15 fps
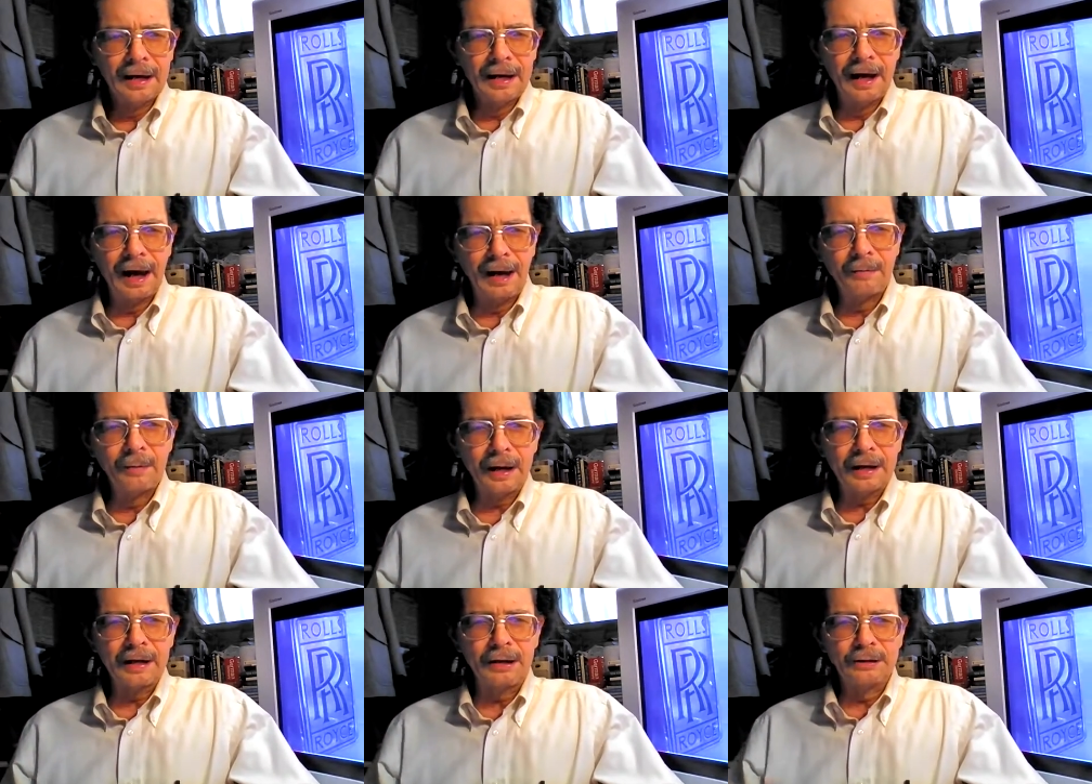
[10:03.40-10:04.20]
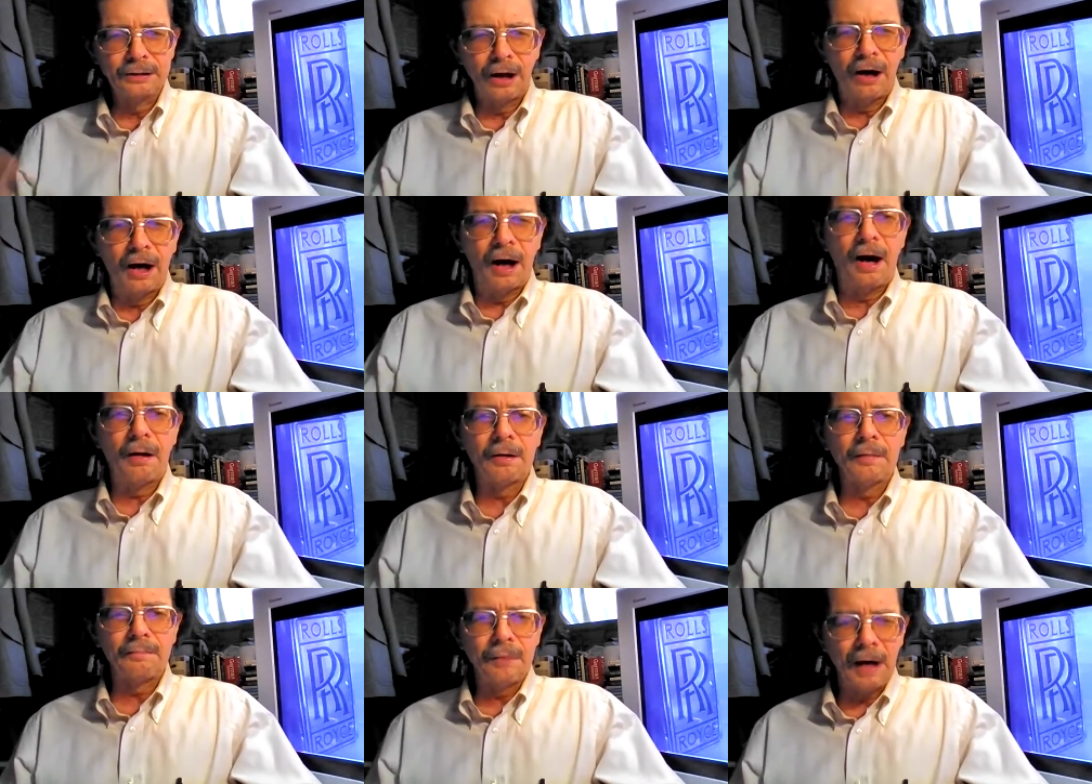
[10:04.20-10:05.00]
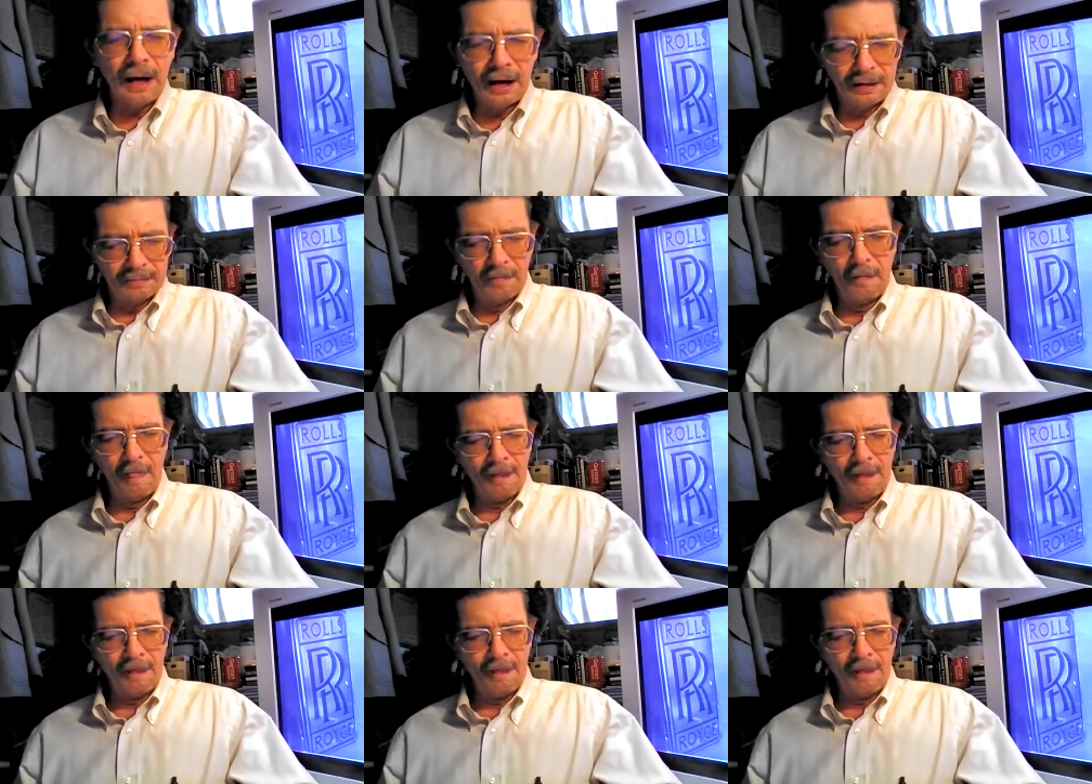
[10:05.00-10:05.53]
and we can enjoy all the fun.